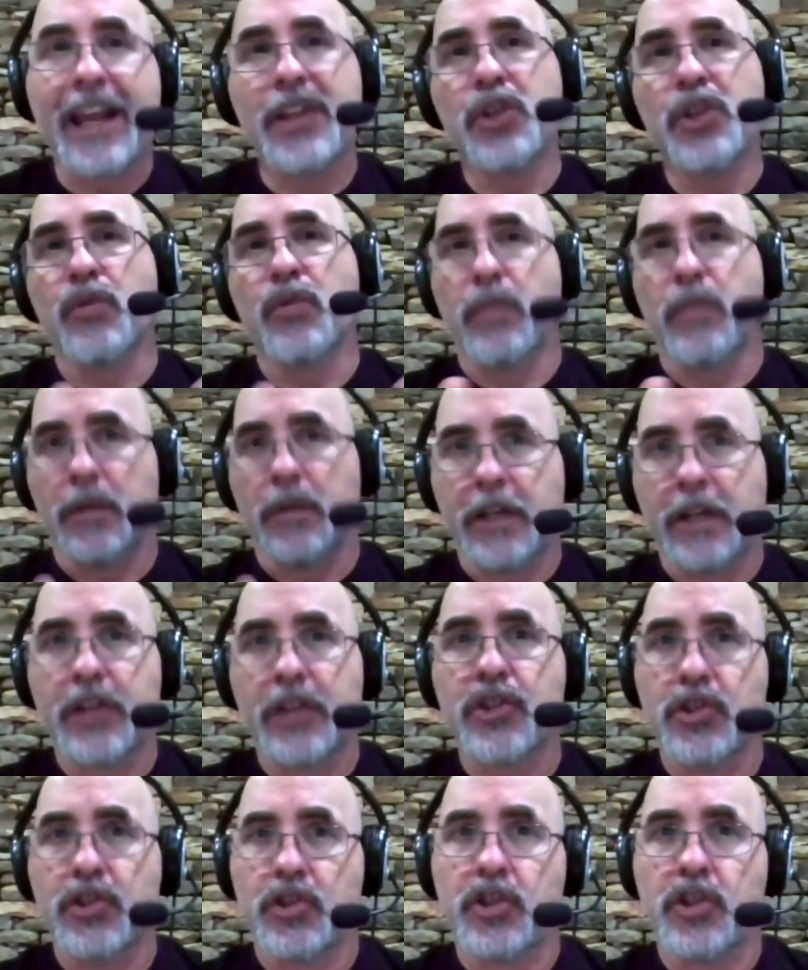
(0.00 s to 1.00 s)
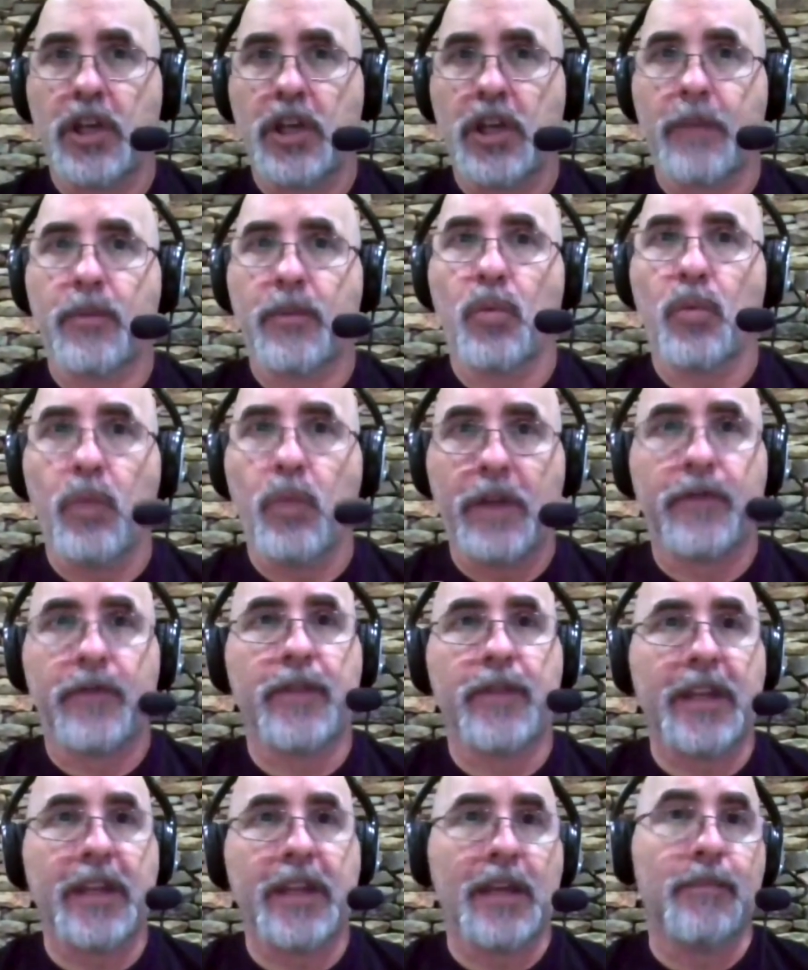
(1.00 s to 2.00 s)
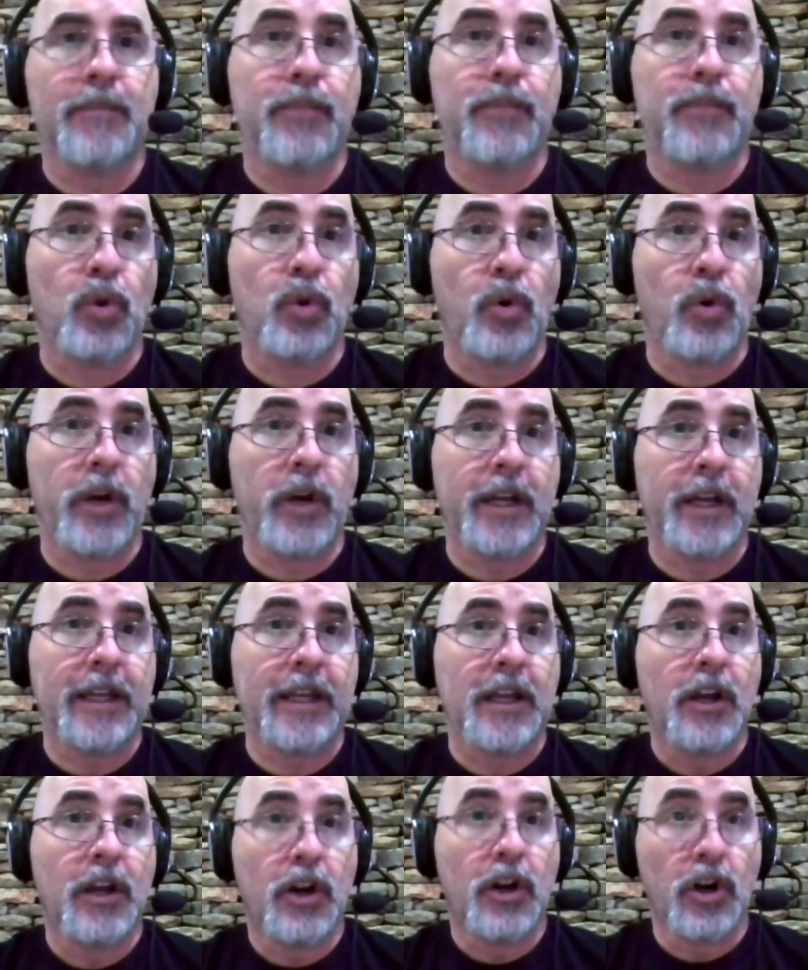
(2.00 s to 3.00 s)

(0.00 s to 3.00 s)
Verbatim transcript: your relationship with the employer.